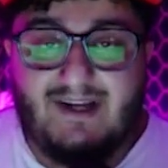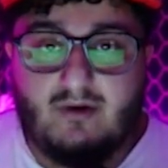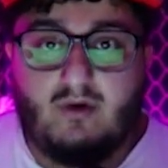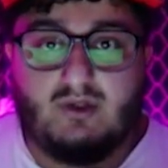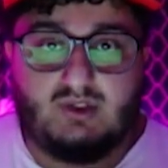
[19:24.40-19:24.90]

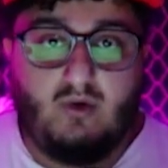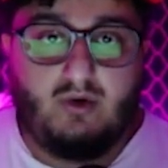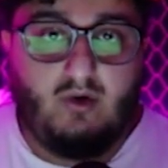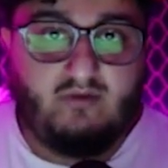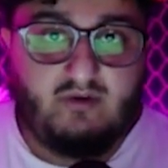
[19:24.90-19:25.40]
course going
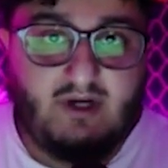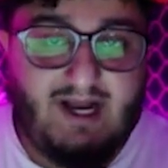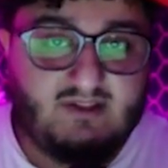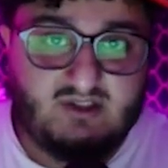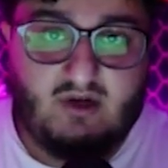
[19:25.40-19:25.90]
over how
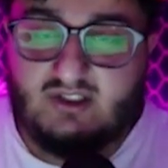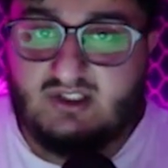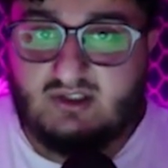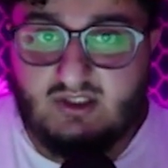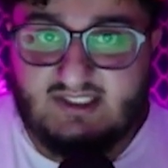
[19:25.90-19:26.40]
to start
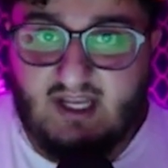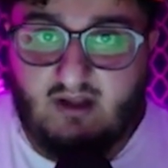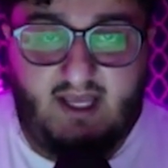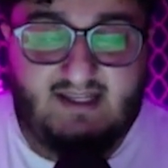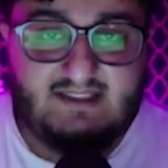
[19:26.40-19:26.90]
and scale
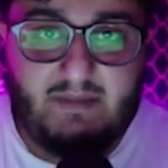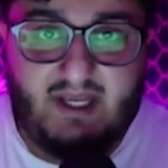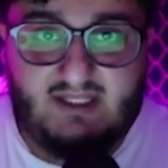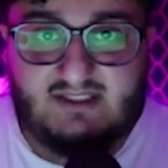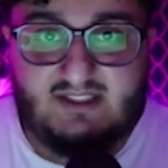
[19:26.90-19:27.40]
a SMA
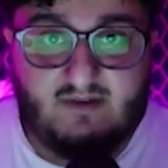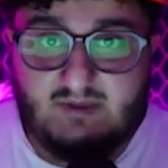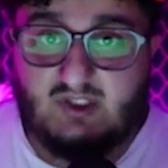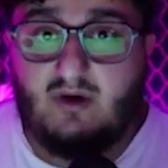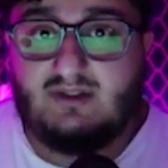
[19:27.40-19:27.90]
agency from
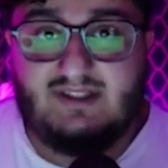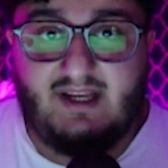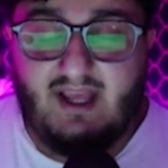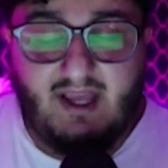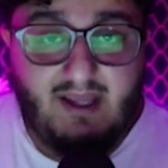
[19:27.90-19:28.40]
0 to
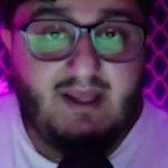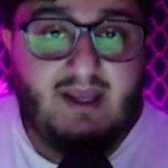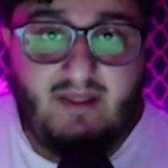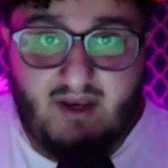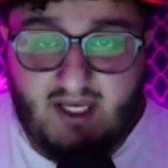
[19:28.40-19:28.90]
10K
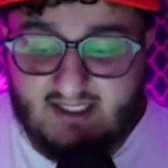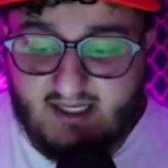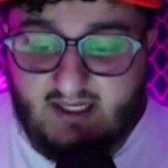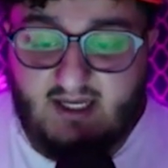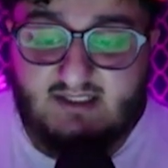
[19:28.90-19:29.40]
in the next
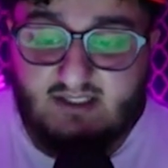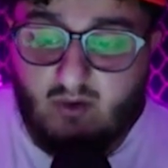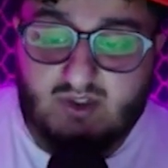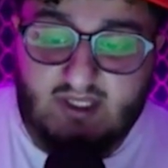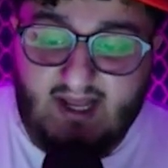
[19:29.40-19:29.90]
90 days. And
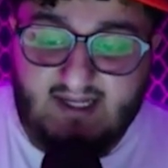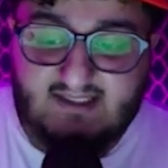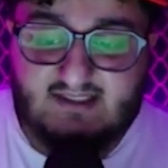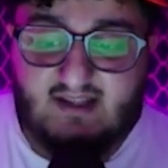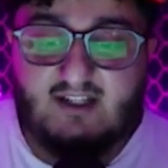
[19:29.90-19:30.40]
to get
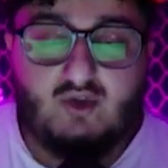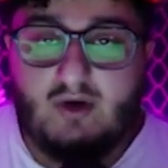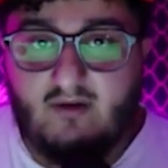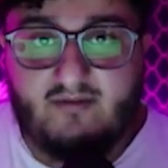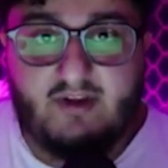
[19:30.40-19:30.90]
access to that, join
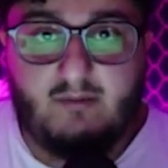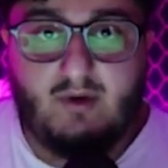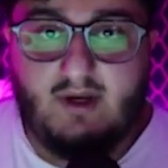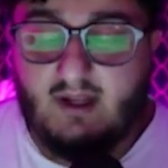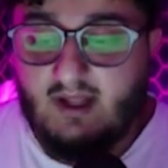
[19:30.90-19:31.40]
our free
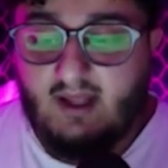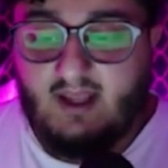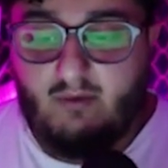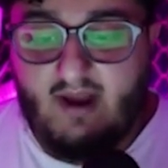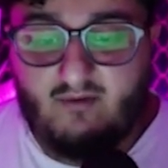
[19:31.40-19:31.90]
community.
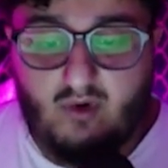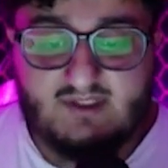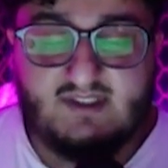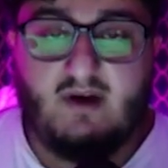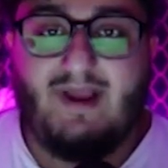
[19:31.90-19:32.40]
Again, we have
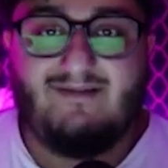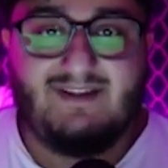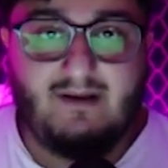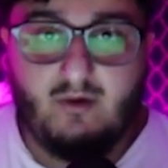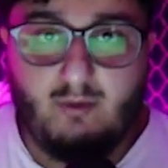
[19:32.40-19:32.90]
courses there. We have
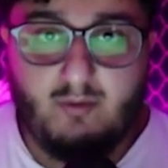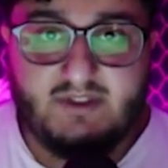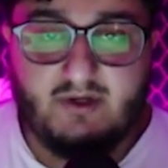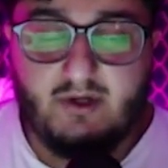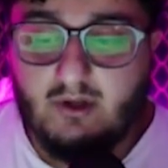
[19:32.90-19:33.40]
downloadable
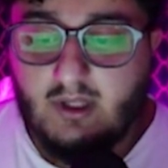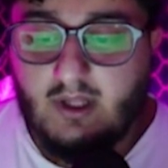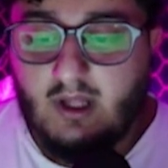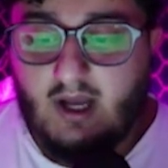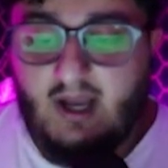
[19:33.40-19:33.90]
material.
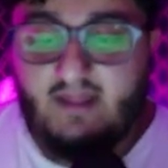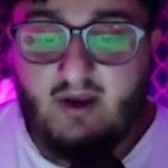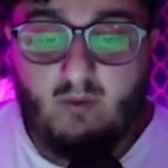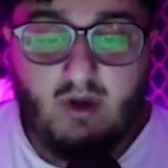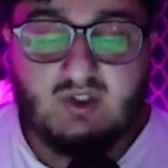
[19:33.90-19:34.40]
And
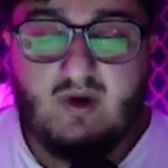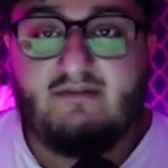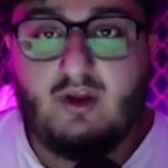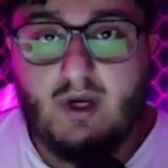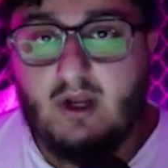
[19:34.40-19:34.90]
then we also
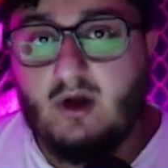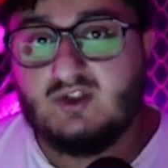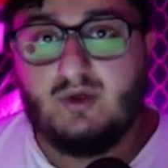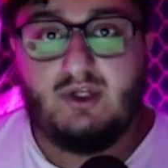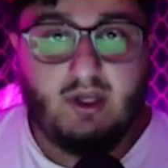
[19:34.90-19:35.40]
have Q&A
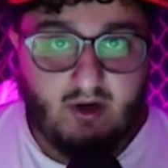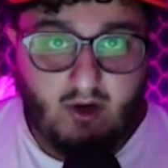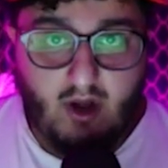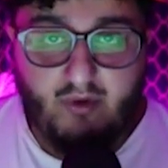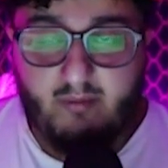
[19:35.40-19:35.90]
calls where you can get on a
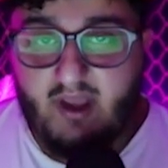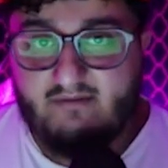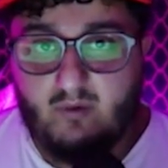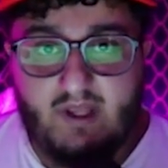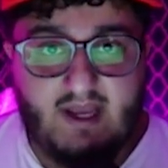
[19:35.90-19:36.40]
call with me
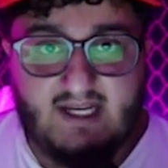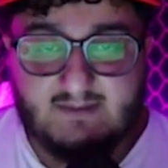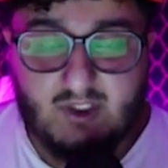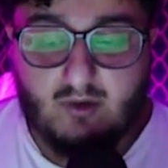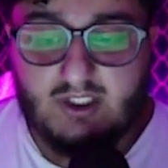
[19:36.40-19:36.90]
every week, ask
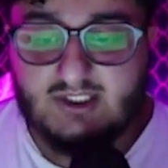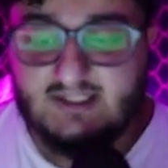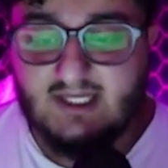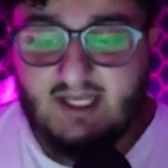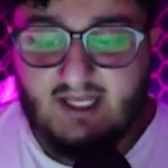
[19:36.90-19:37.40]
me your
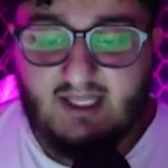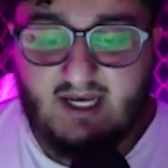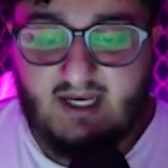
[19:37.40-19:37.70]
questions, and get an